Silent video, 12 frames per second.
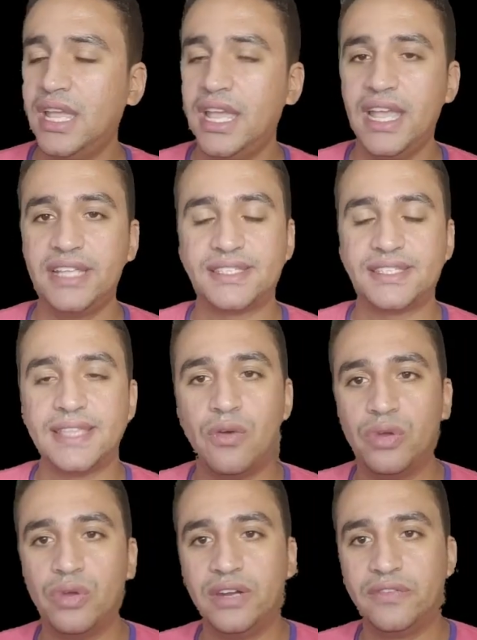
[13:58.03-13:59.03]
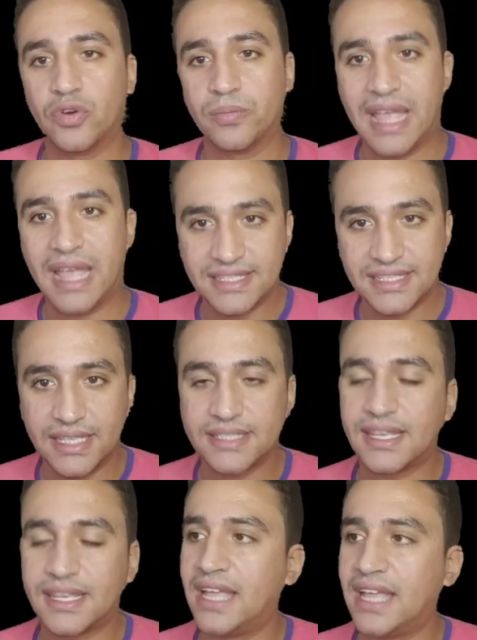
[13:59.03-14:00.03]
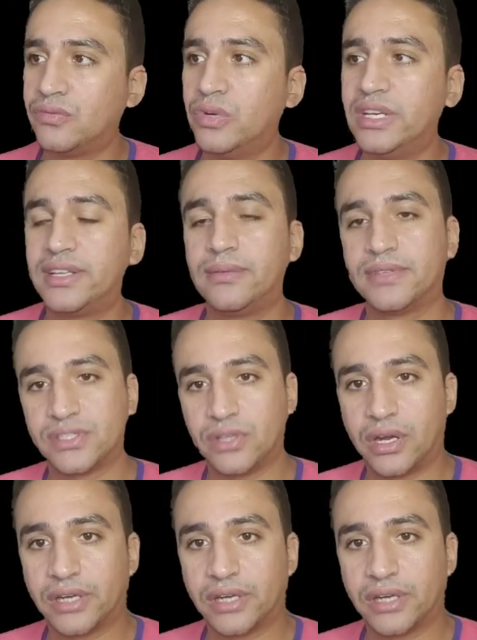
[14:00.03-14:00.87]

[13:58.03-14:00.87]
It's now will format the disk and will start